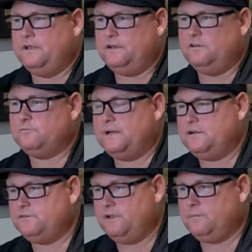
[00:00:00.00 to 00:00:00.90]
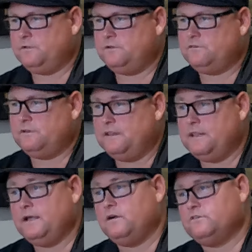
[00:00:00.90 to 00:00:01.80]
they dispatch the ambulance, and then
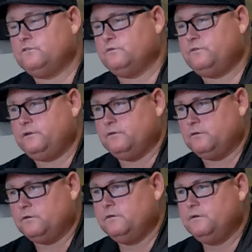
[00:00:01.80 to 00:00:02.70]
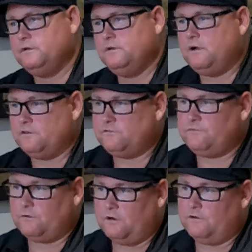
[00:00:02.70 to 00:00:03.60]
they also tier us
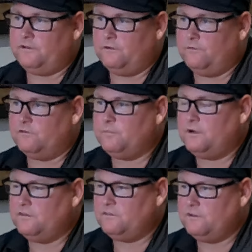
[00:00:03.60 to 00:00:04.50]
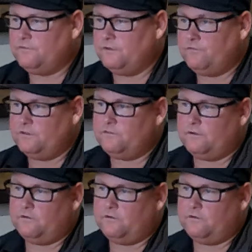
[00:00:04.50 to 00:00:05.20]
for our tiered response, and if it fits our